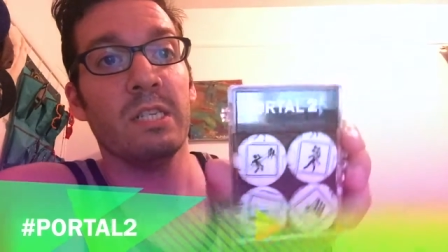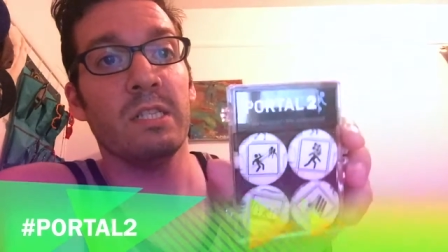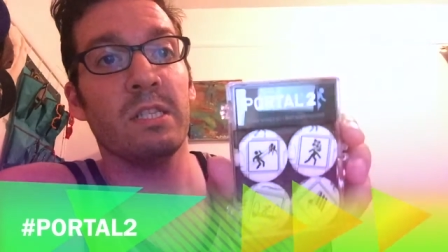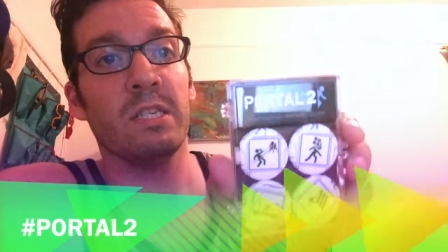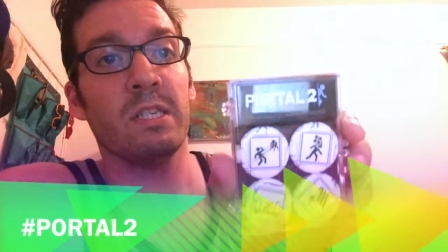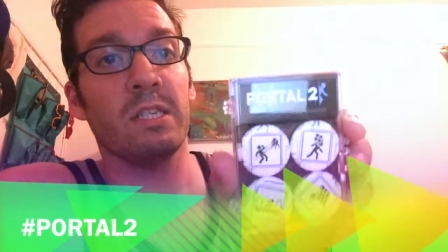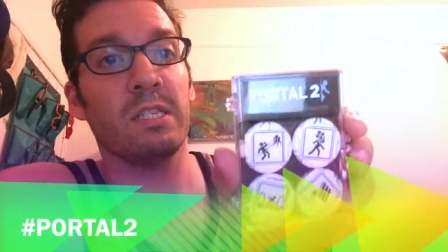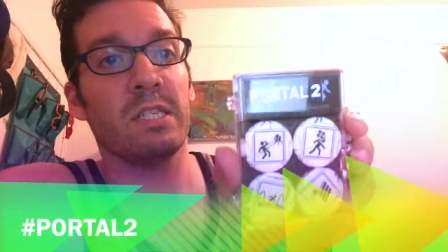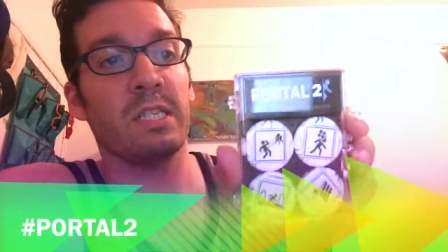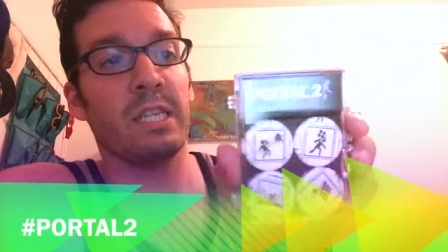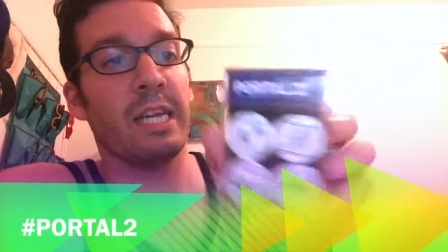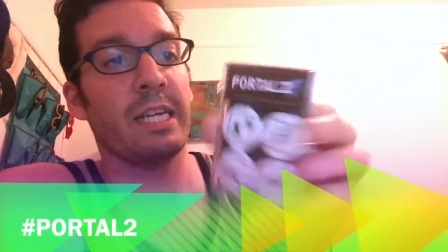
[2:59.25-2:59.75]

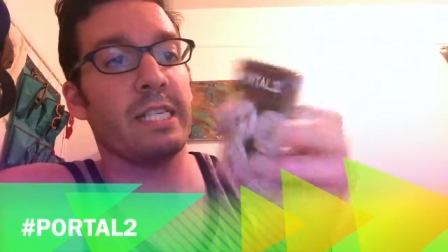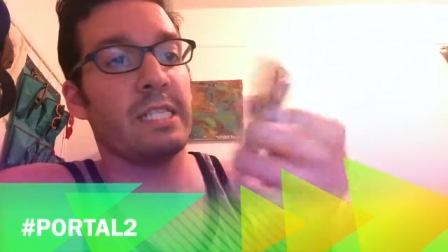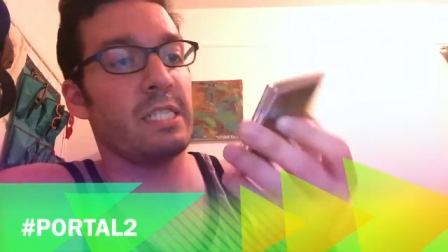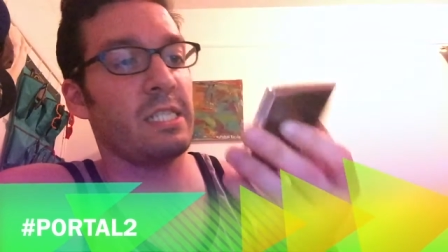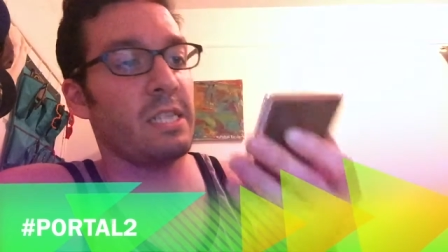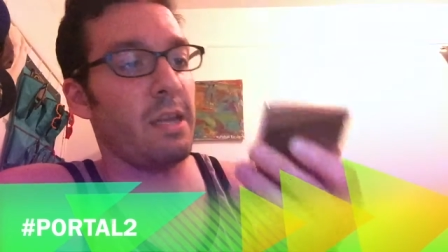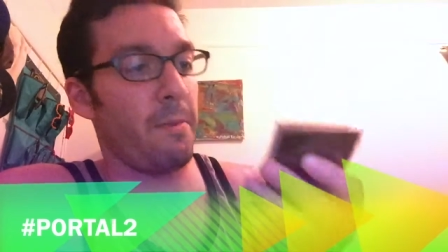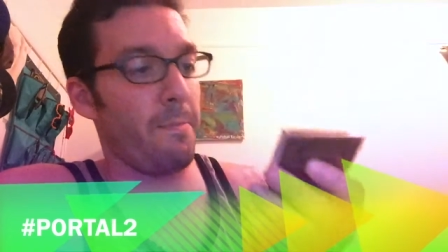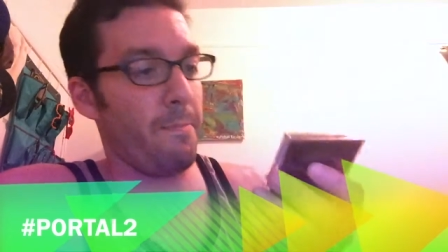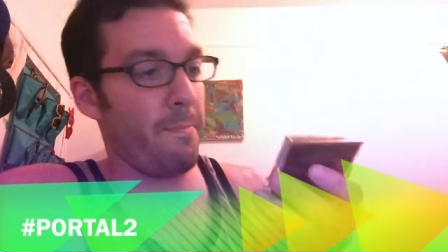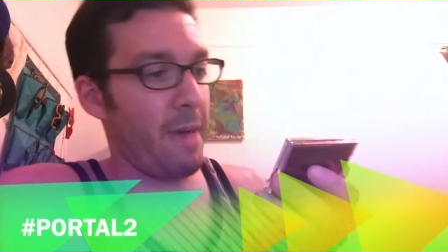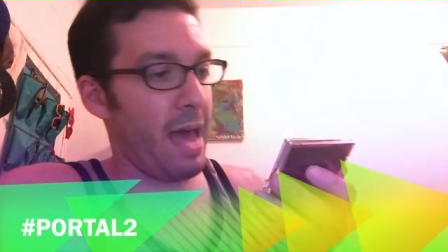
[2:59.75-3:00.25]
Looks like
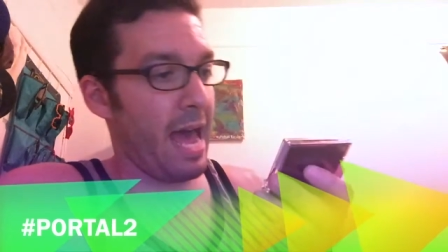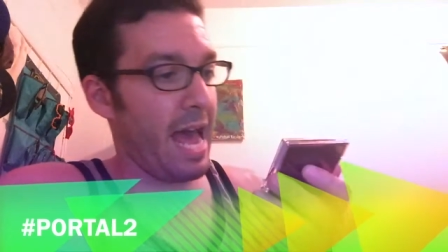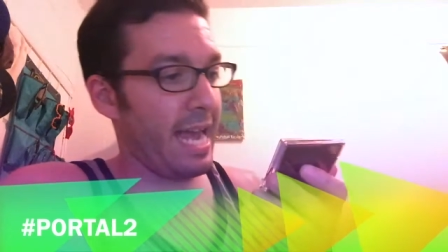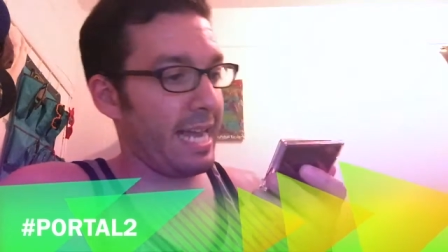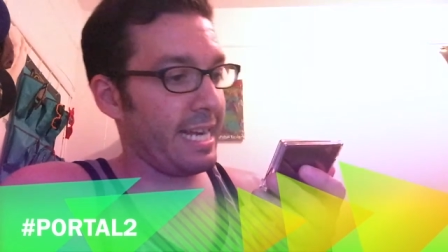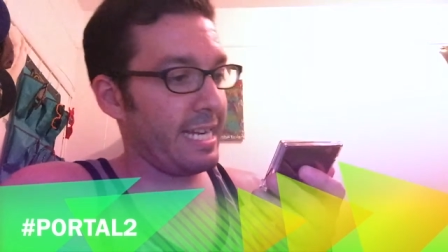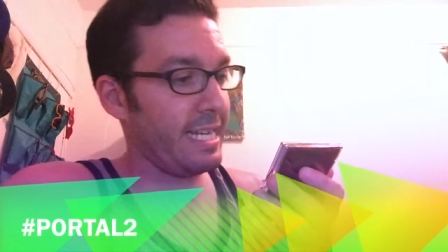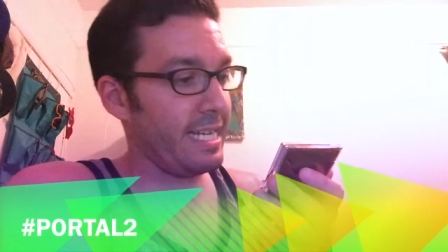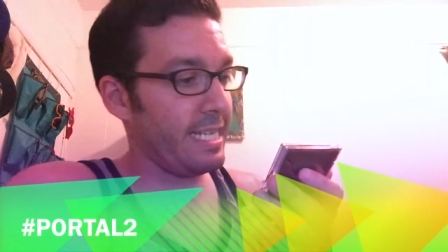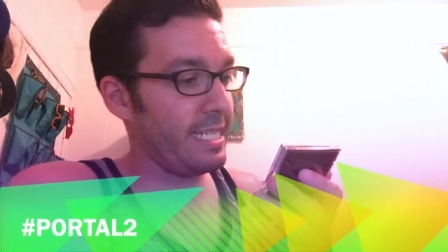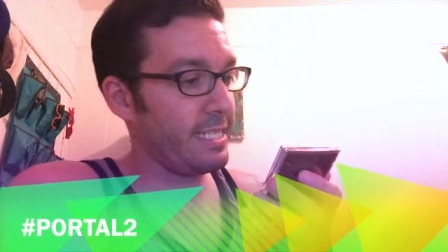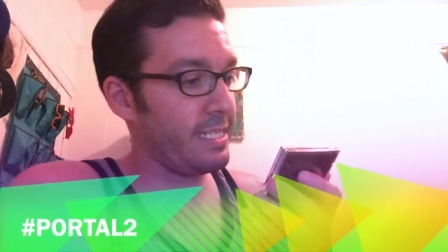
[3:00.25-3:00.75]
some
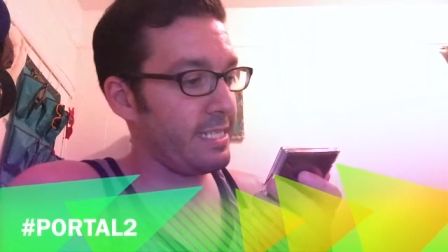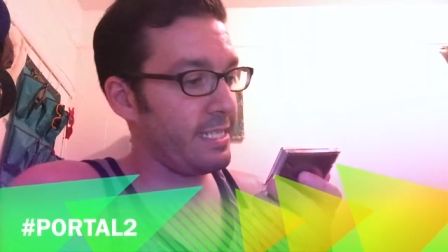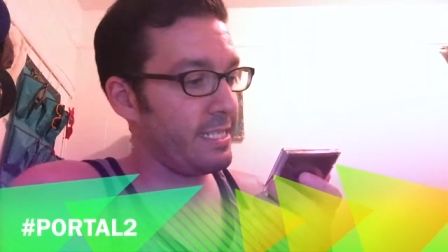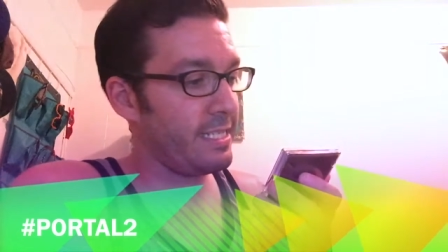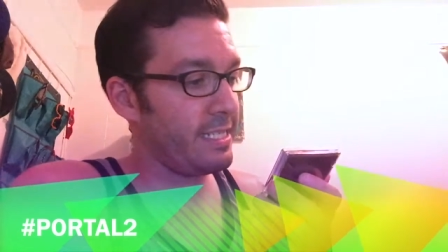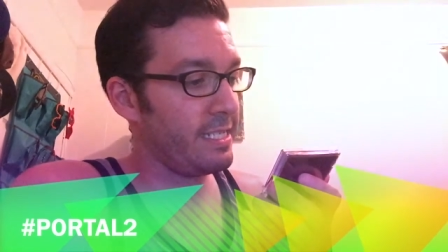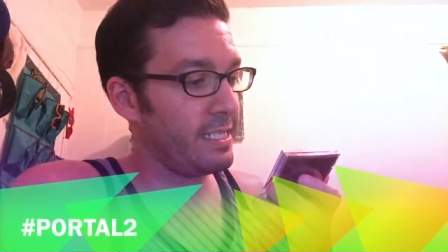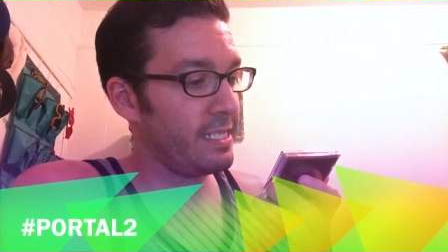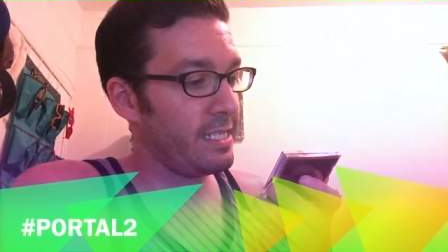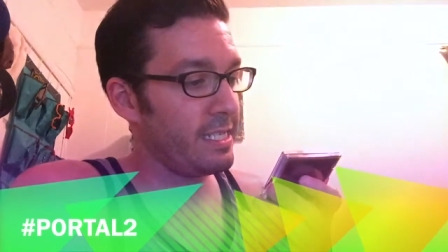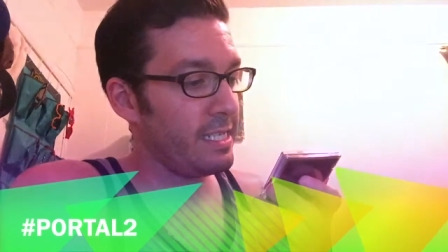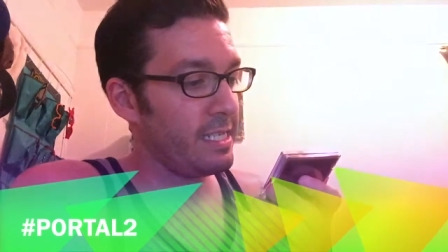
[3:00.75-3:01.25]

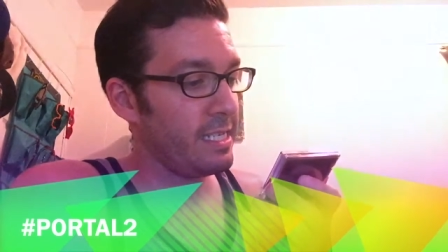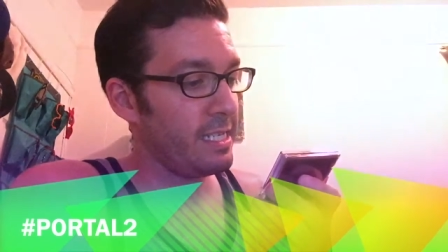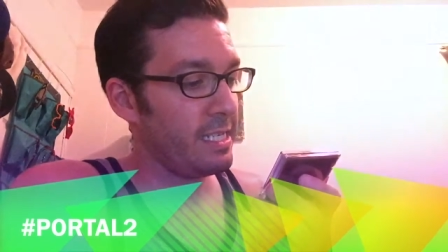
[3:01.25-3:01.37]
magnets.